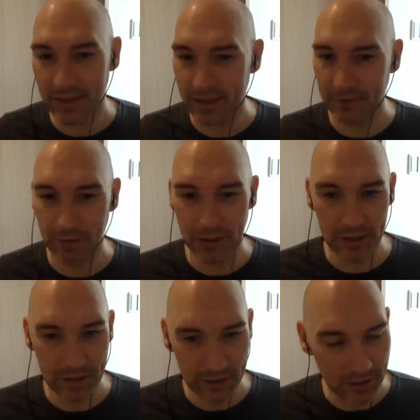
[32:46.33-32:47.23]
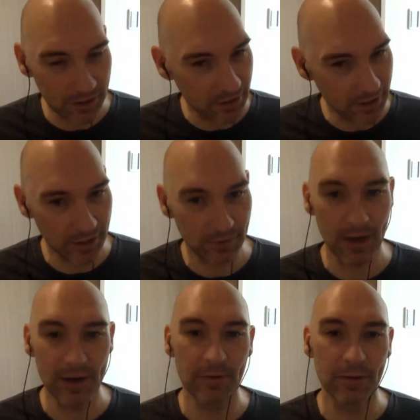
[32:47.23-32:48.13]
thing really just didn't sit
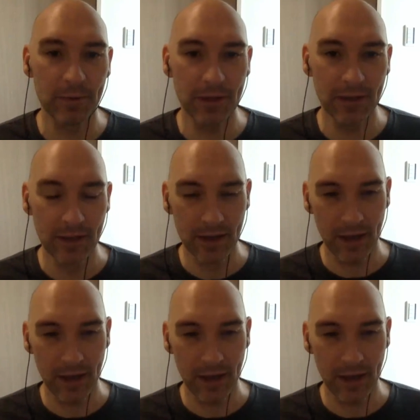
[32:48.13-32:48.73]
right with me,